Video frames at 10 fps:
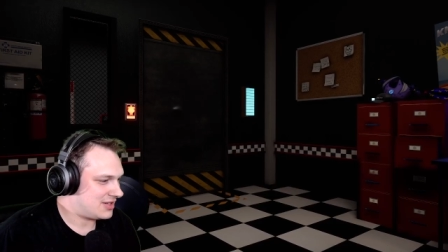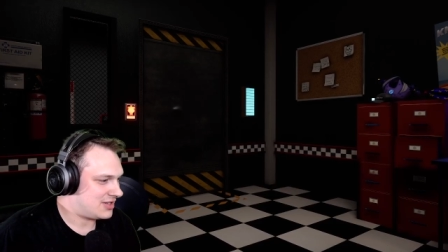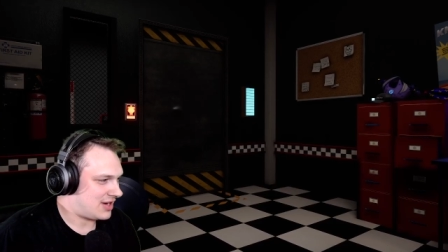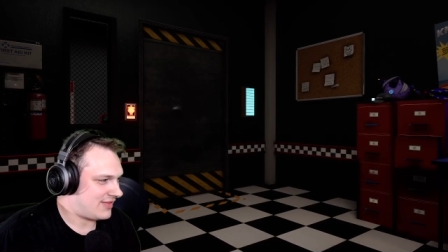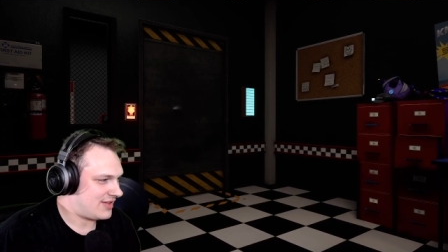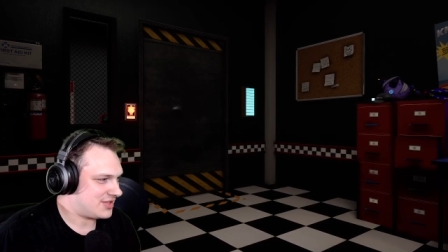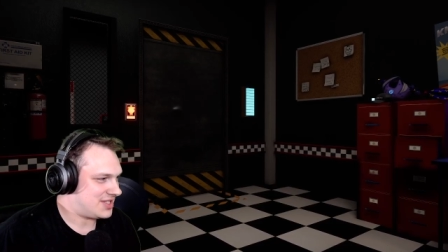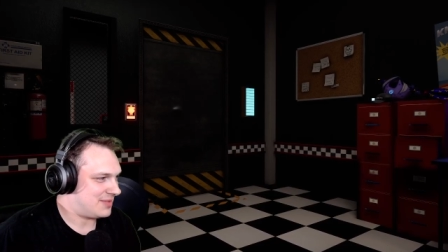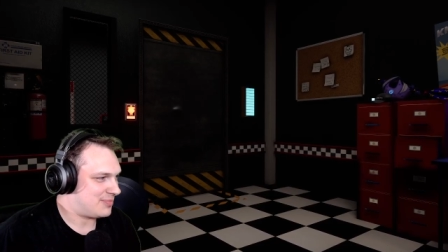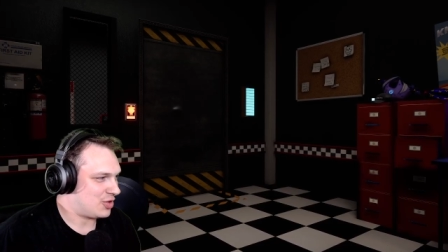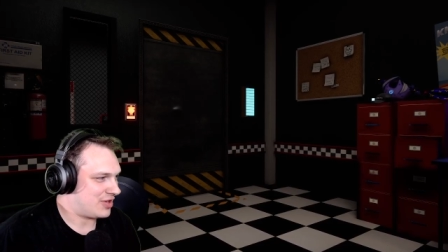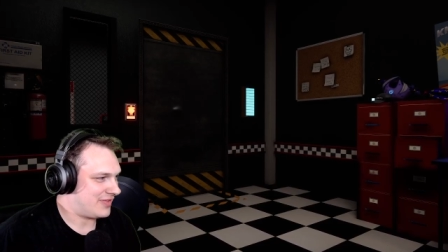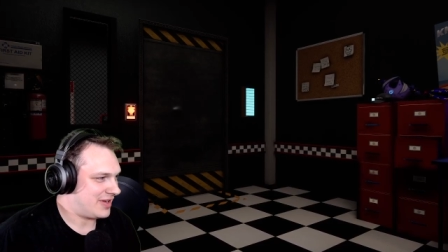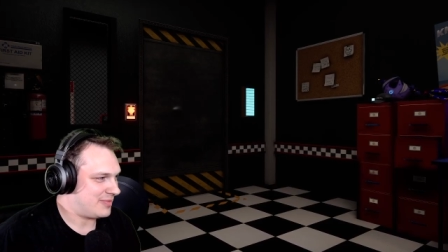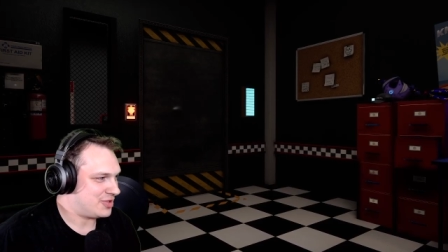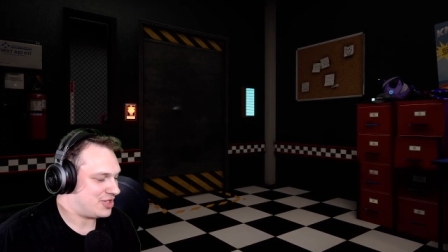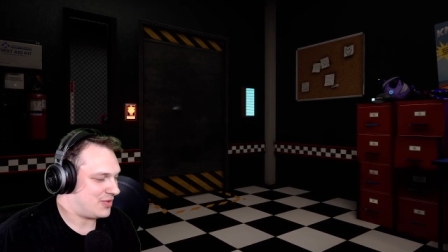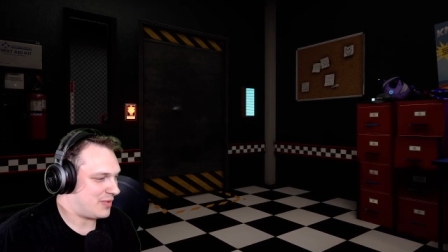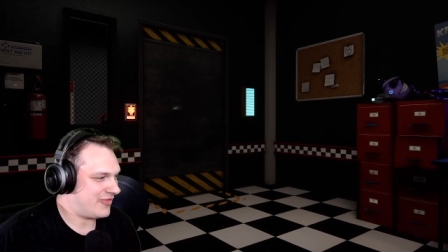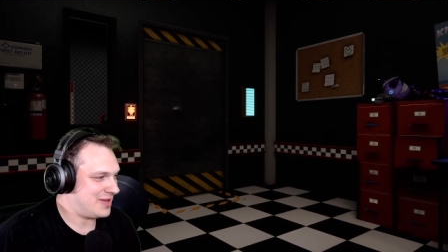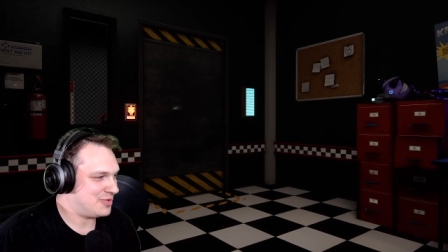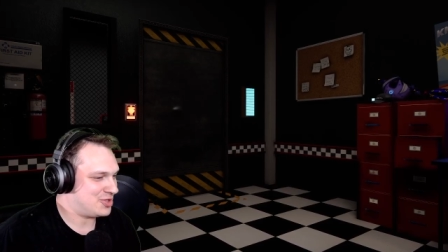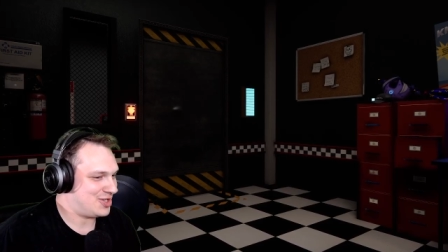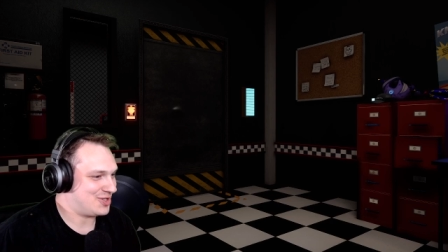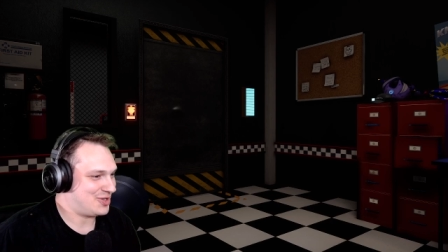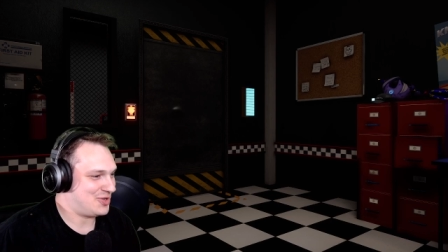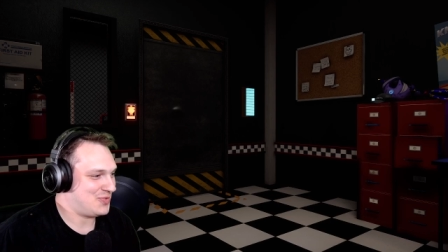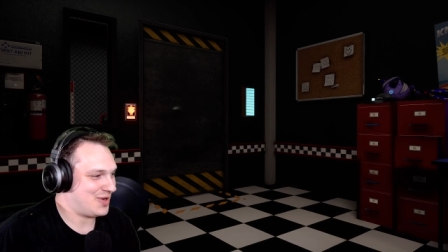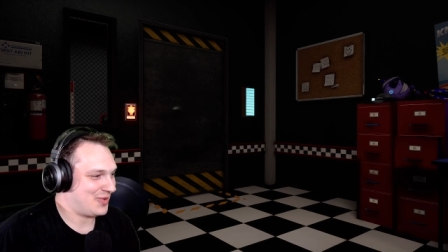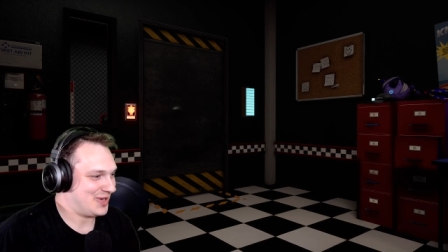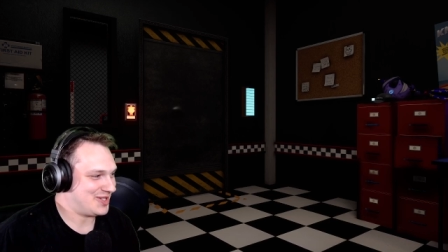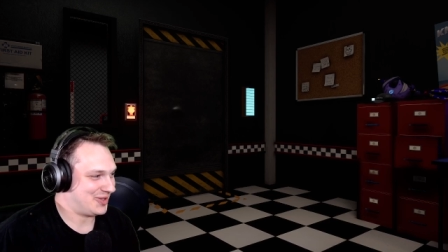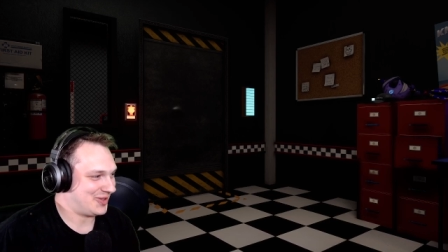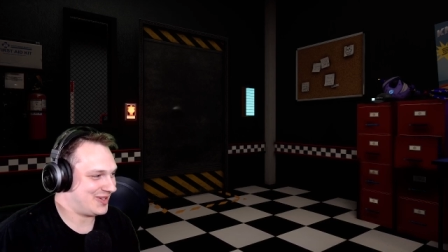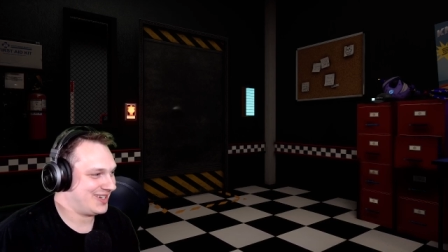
Dude, I've never seen a broken vending machine. What vending machines are you Roller going skates. to?